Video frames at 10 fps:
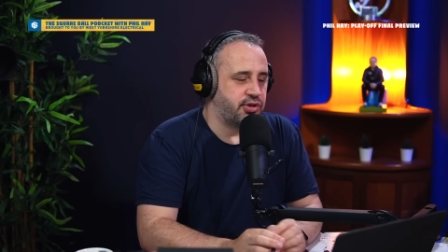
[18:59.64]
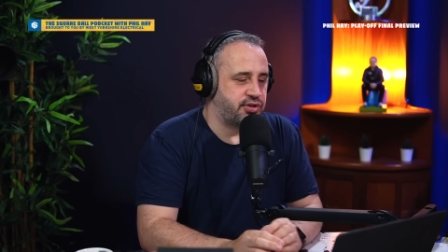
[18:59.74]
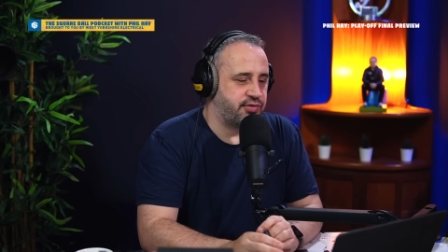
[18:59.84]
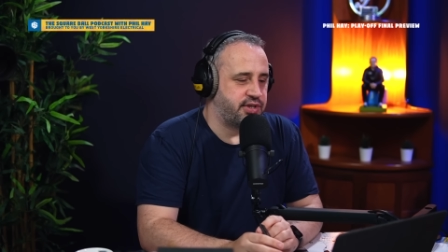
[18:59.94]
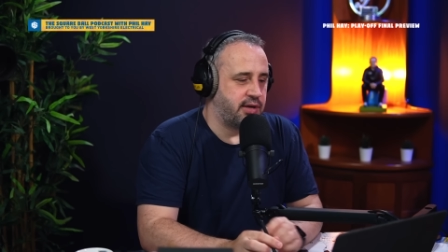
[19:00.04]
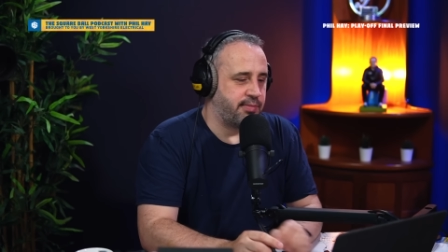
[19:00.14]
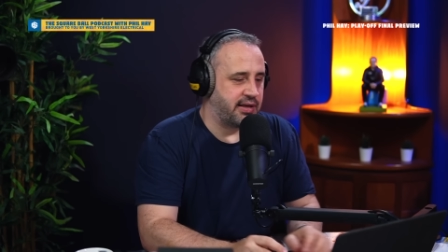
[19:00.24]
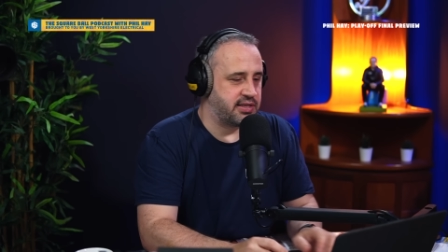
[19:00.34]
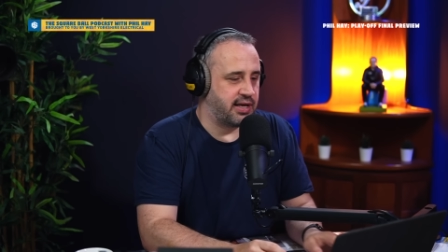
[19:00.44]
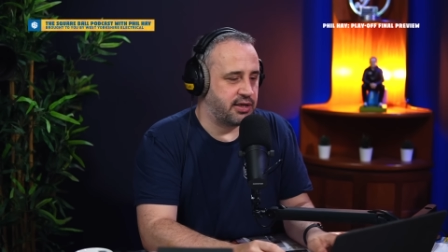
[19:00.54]
just returning
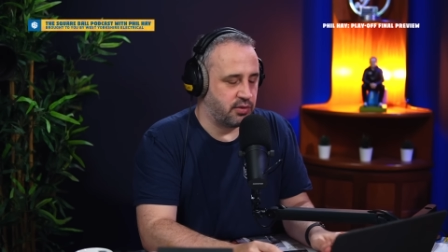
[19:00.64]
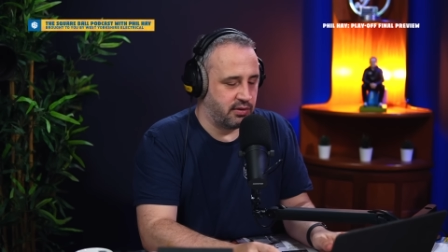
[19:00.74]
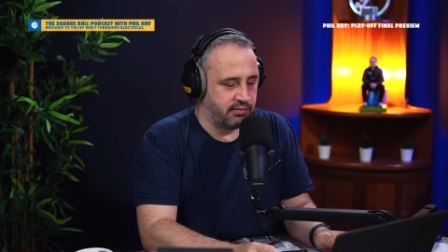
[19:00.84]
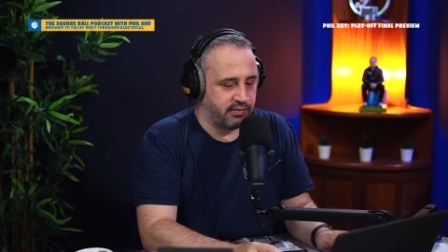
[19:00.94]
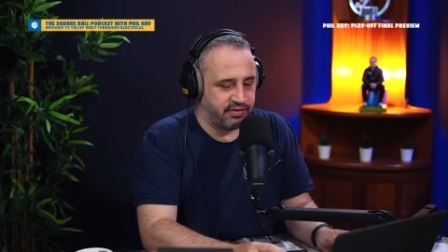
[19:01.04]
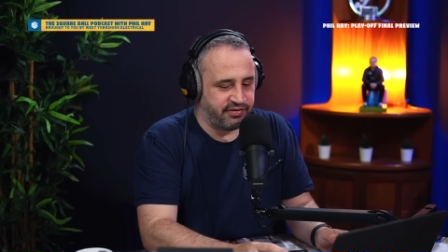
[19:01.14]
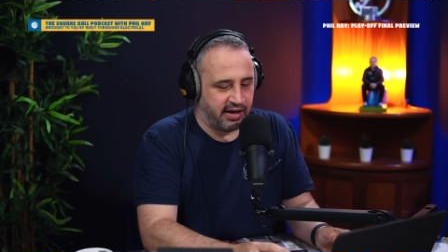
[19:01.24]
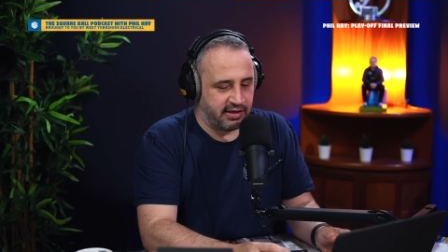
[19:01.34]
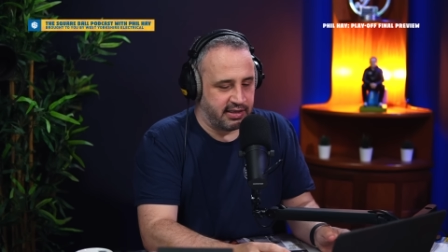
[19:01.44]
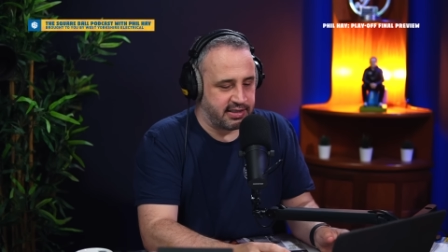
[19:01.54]
back to the actual the
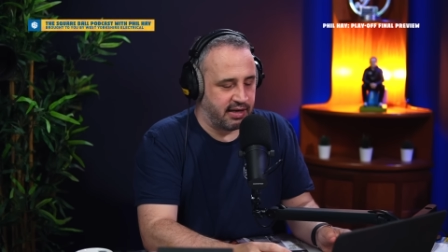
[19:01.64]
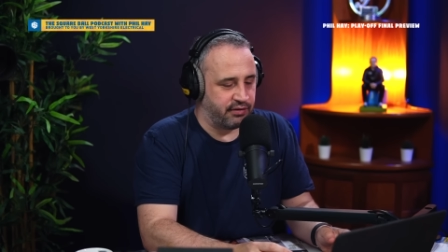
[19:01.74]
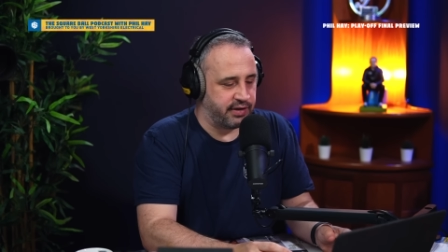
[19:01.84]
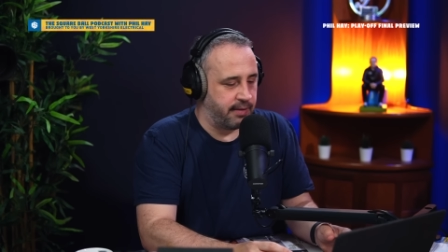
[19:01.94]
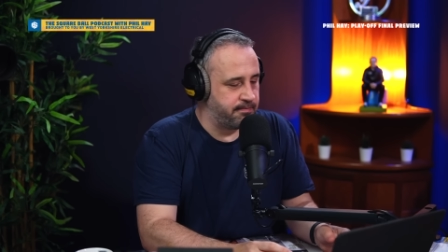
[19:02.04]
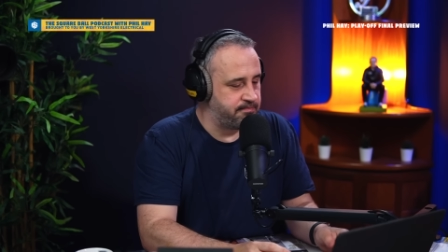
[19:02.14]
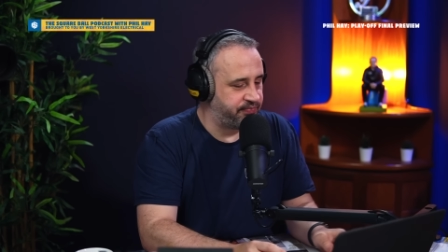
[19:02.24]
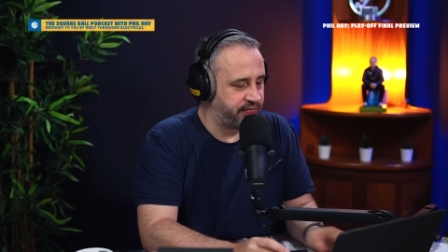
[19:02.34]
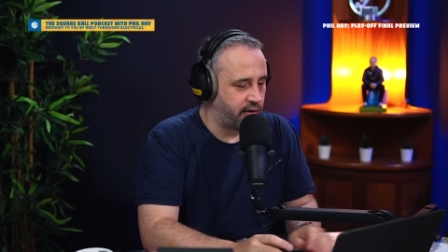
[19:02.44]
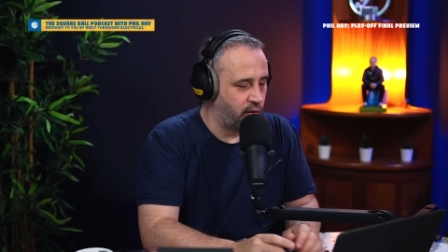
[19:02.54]
final itself, then,
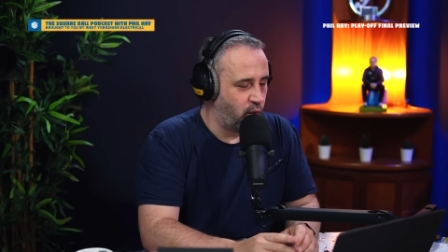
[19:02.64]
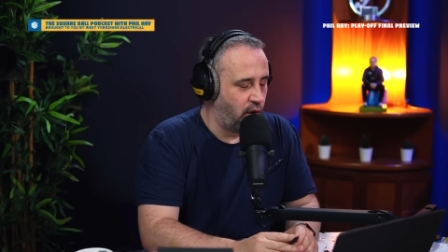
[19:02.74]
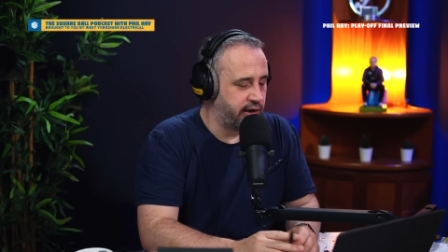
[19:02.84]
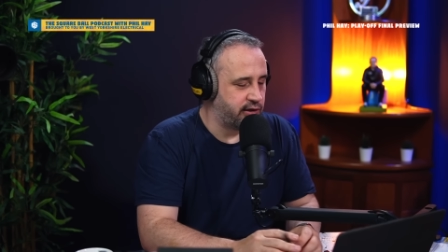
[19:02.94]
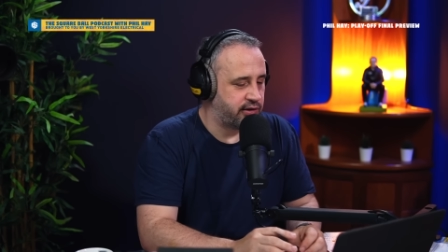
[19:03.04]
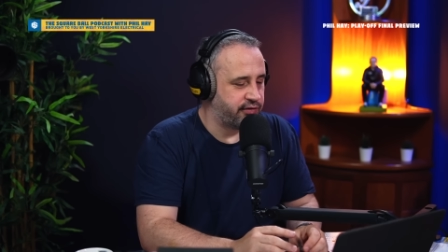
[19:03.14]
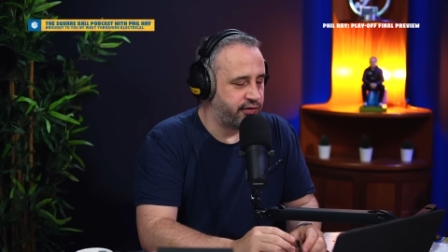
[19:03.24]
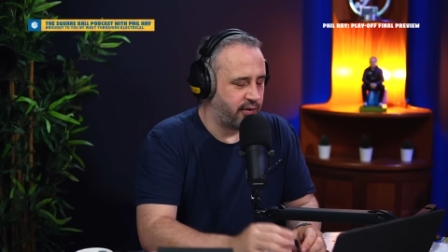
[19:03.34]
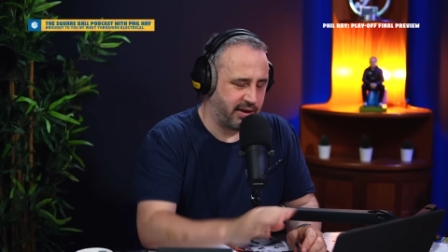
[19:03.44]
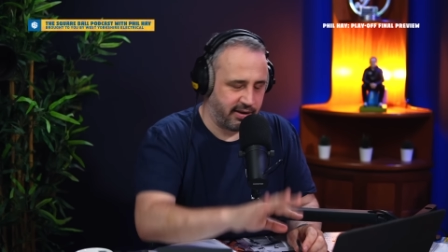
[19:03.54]
what are you looking
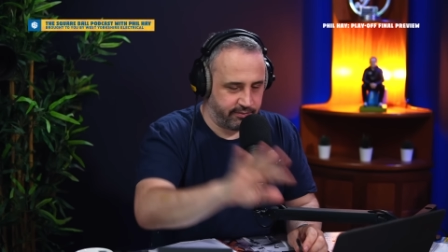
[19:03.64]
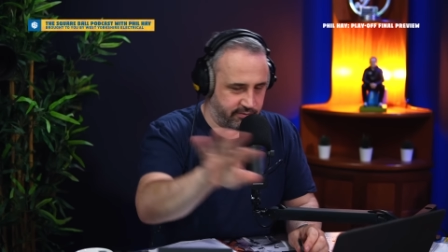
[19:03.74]
for? I mean,